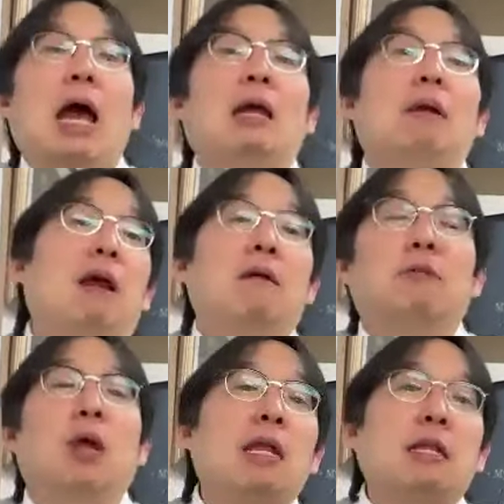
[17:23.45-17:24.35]
I
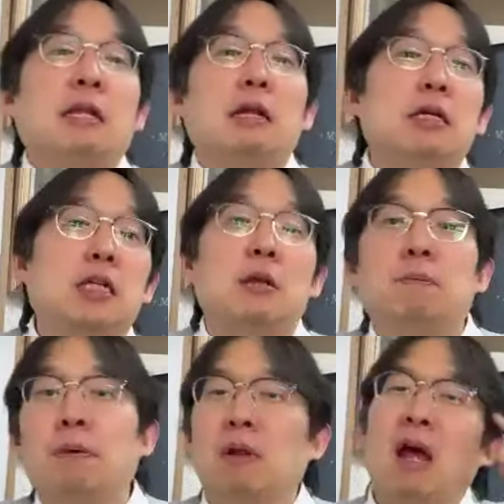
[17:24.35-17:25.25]
have 10 years
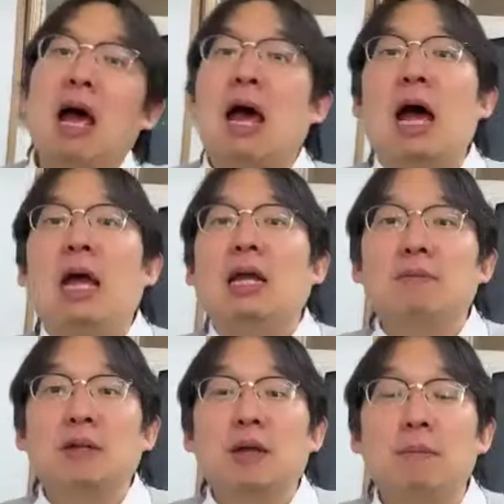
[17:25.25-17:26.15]
input. I
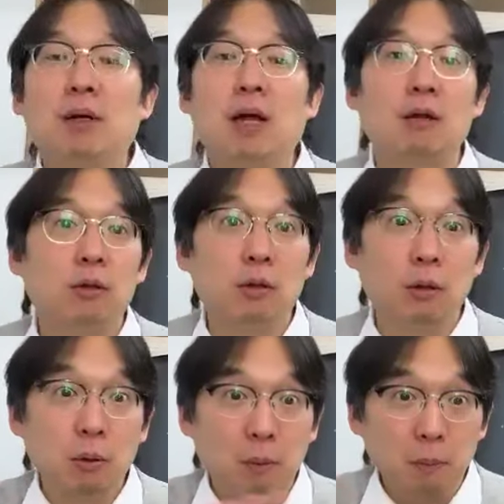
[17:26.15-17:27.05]
am the number guy.
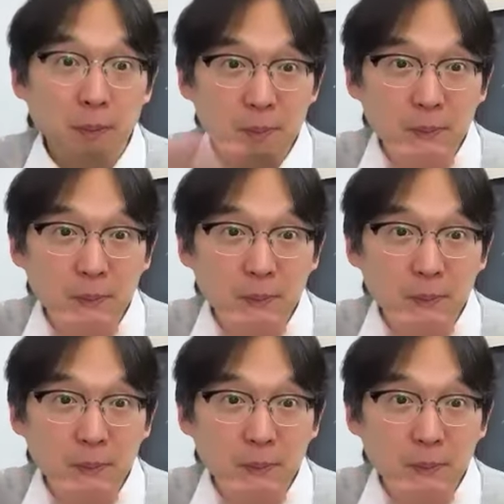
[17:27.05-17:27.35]
No.